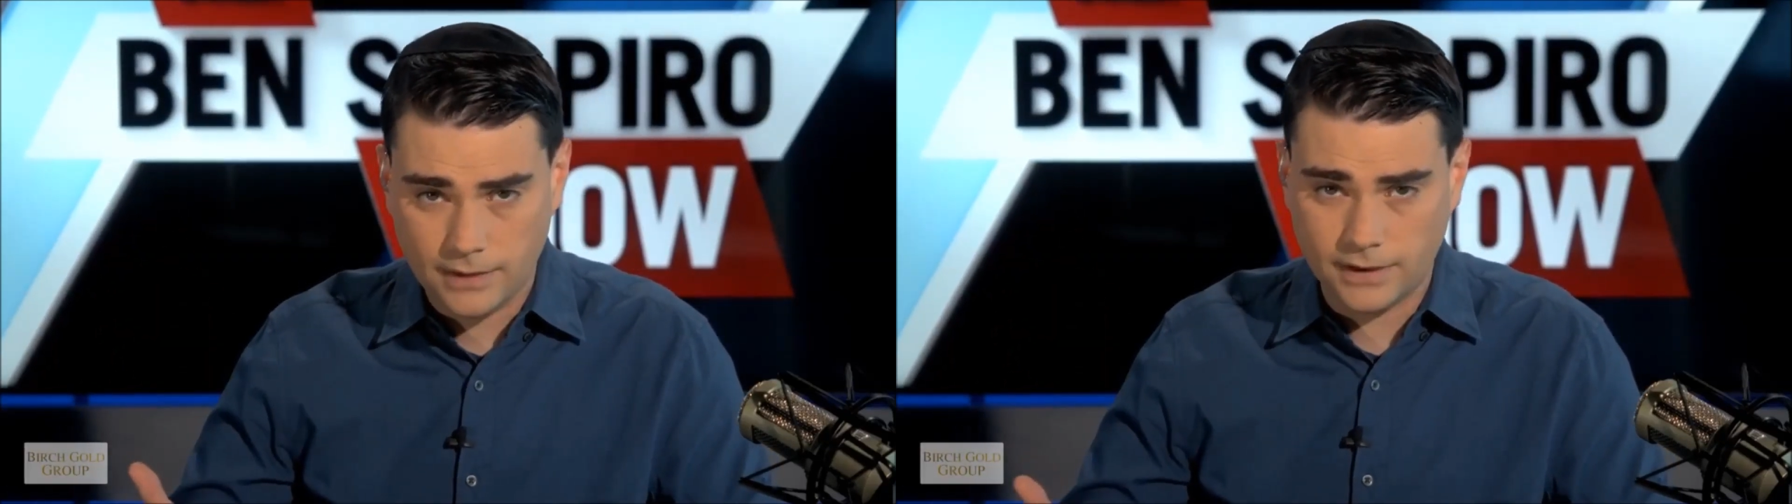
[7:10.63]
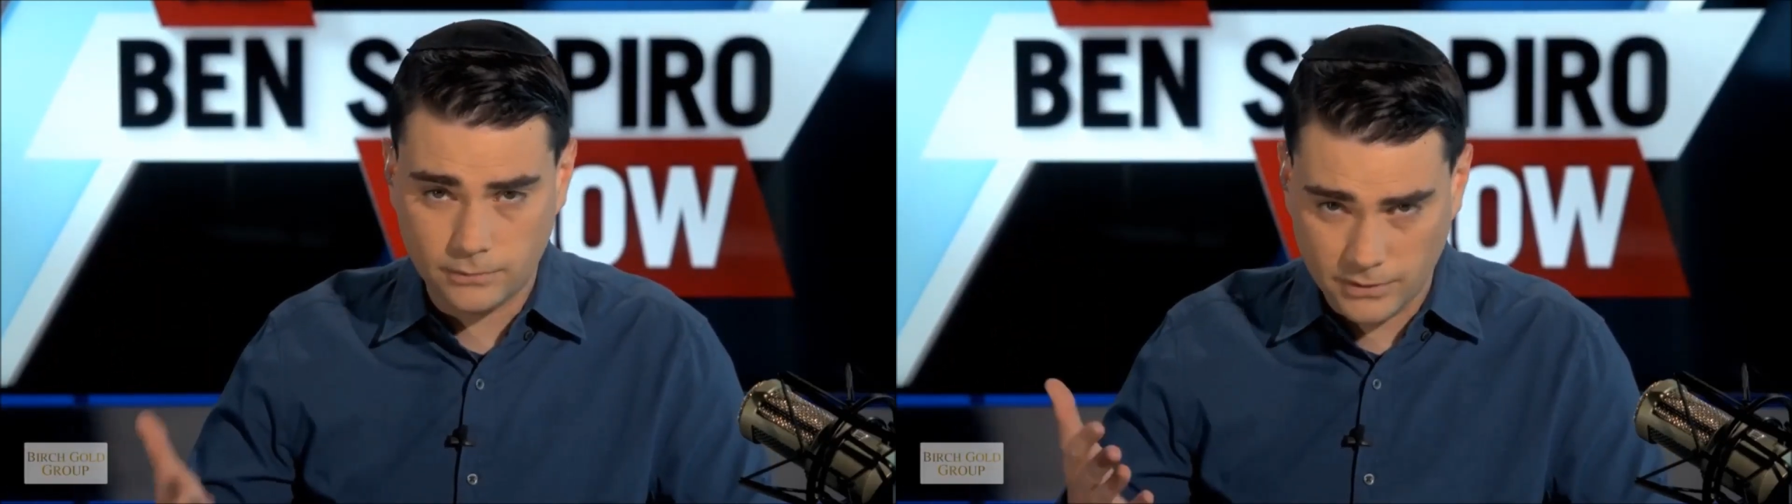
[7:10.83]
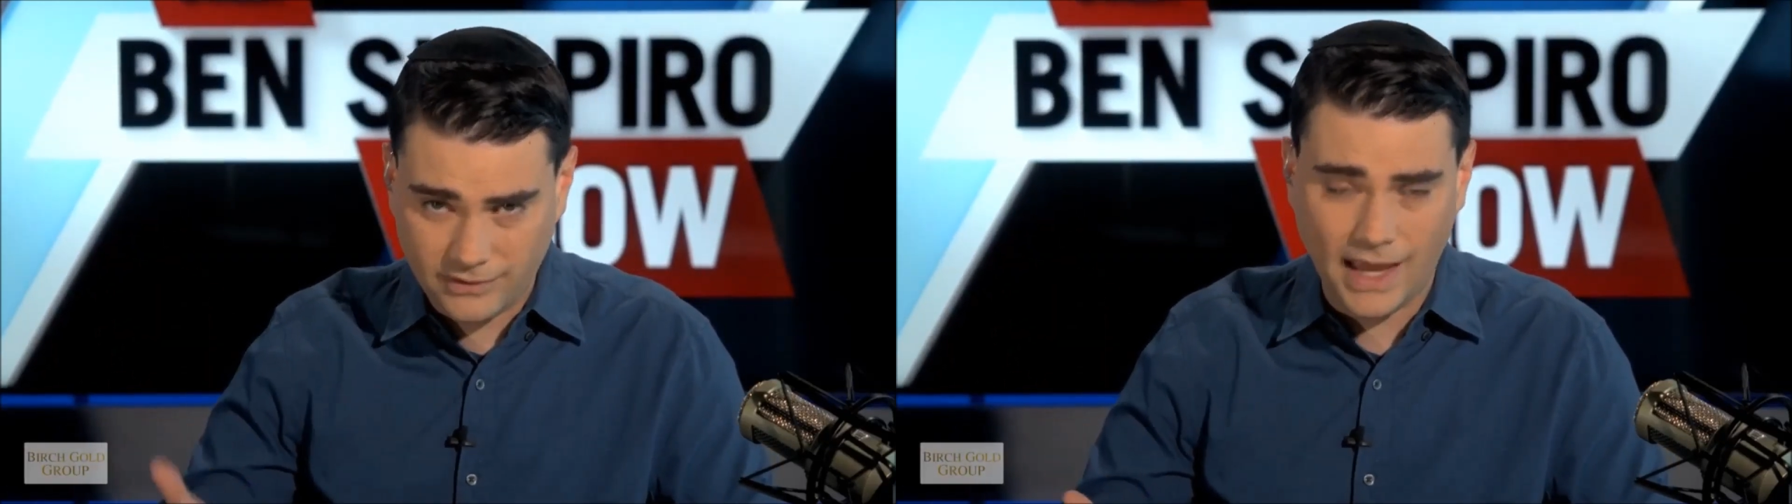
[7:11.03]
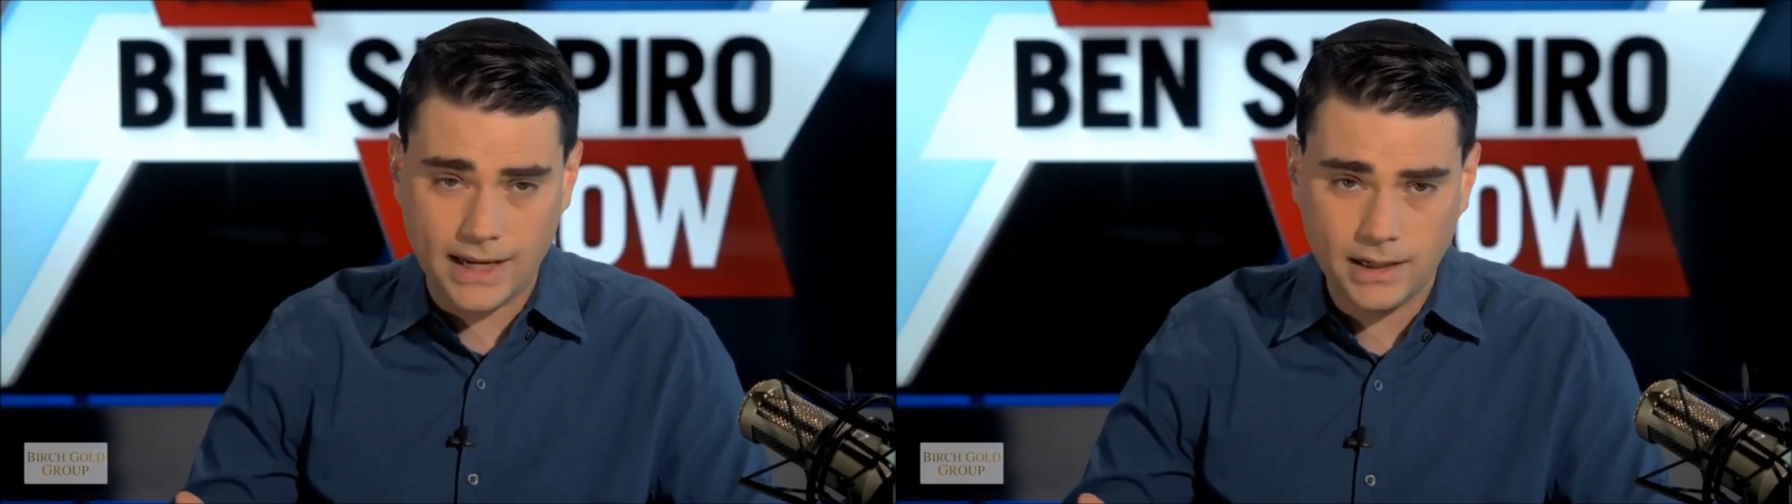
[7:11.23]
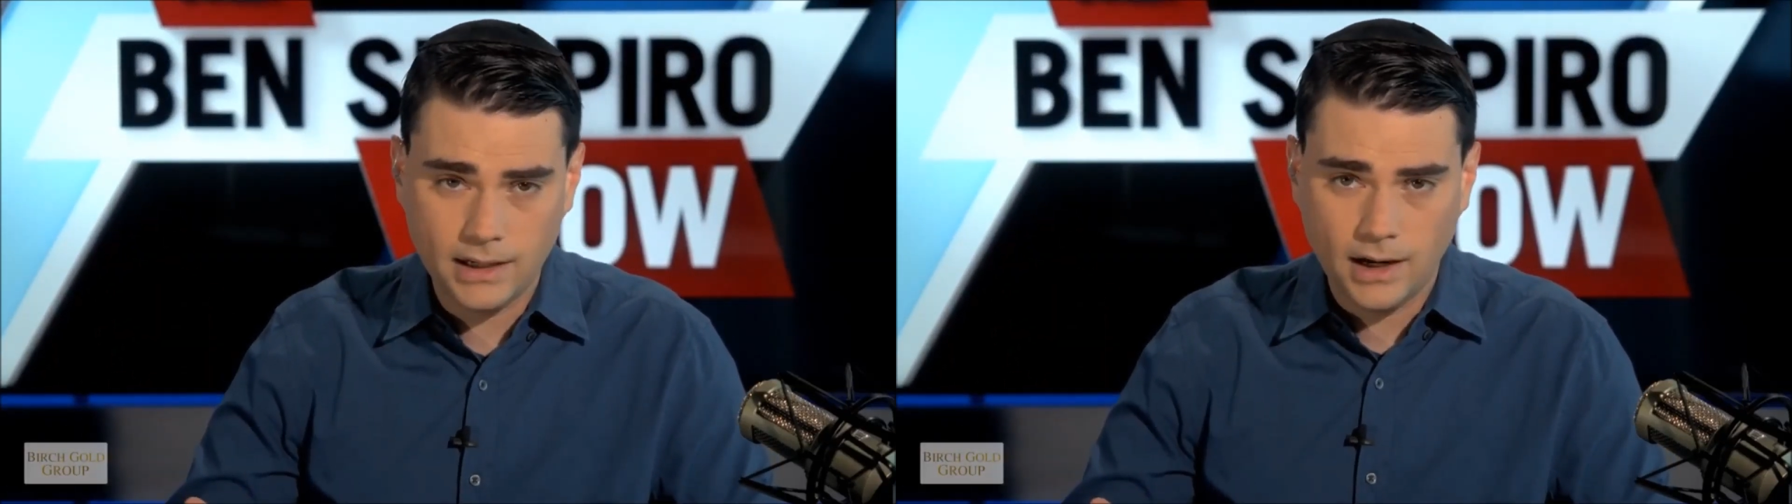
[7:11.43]
I think it's a
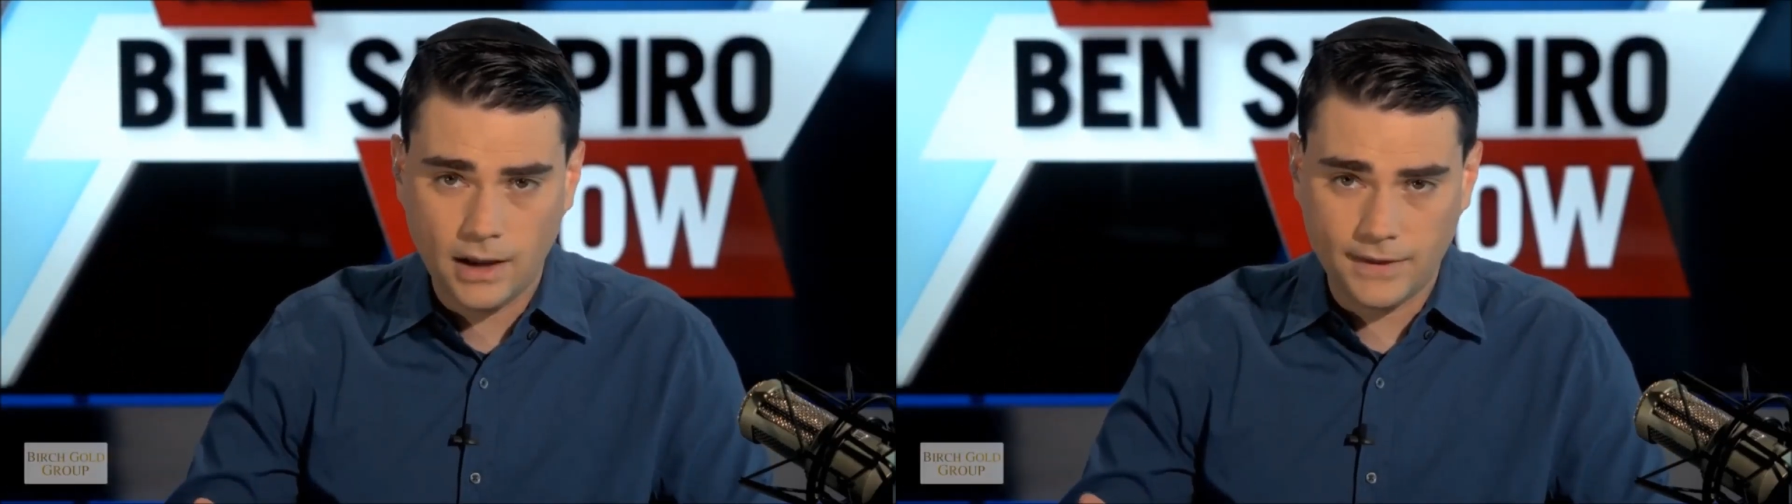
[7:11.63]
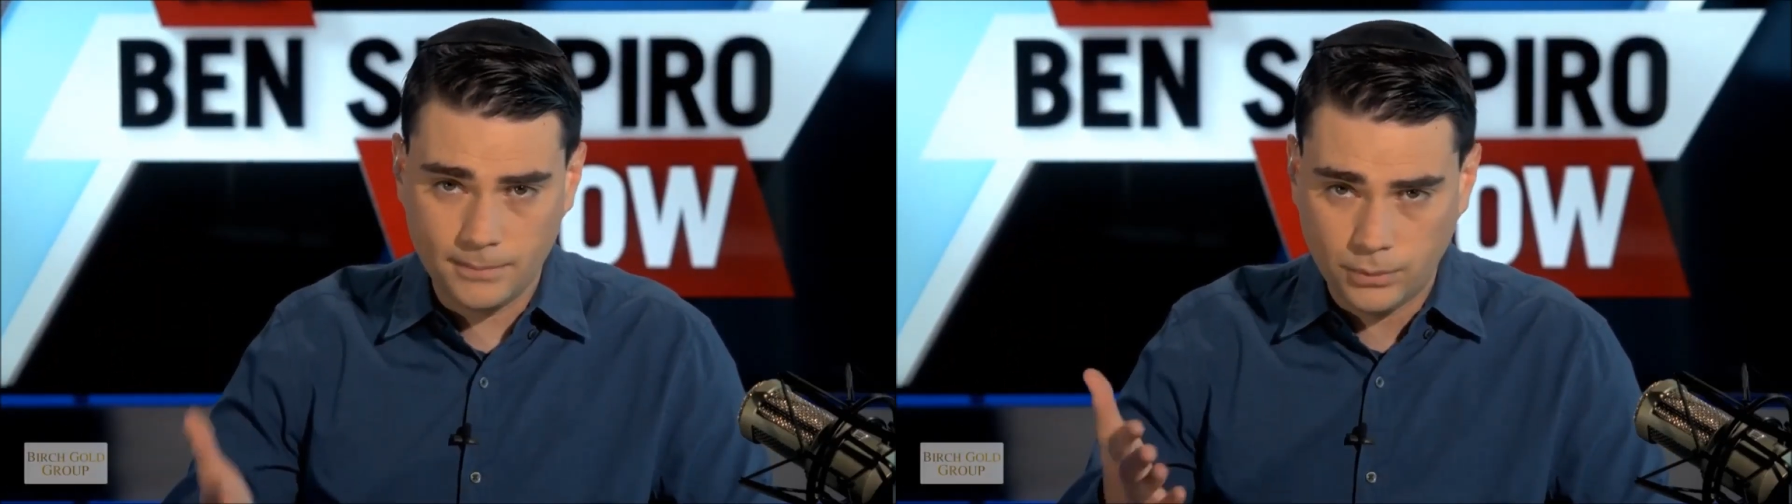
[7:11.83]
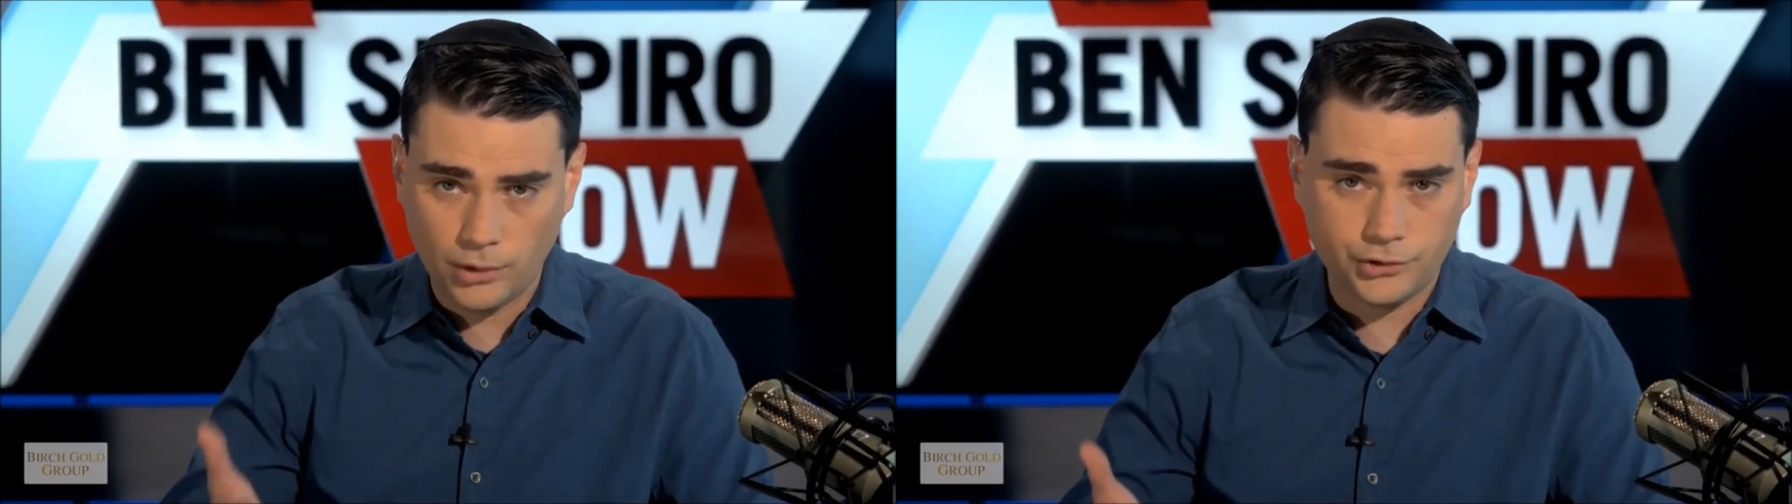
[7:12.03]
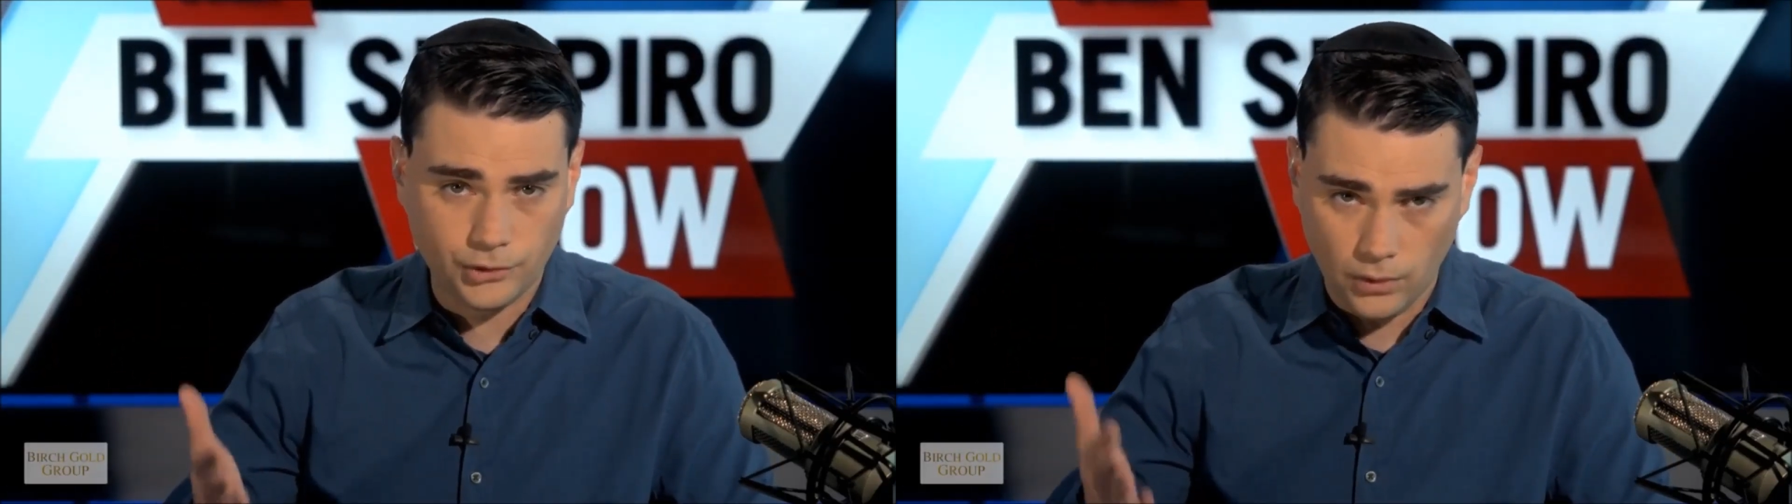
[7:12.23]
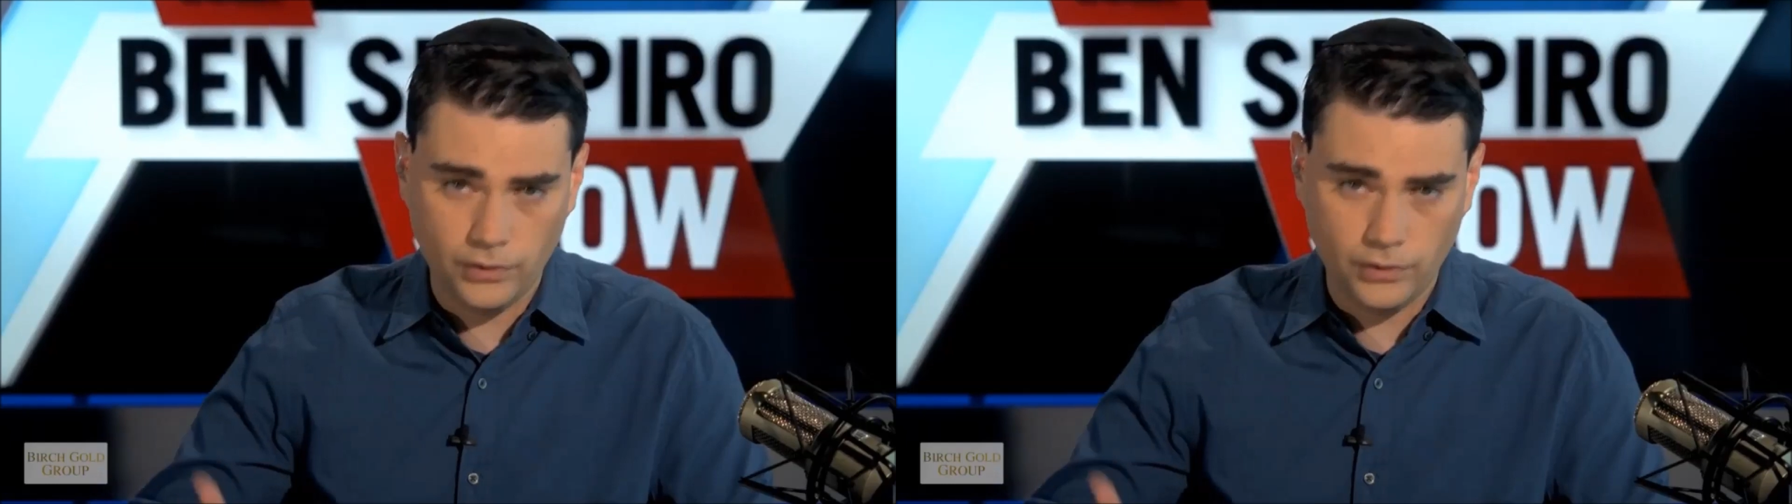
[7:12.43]
mistake. I think employers should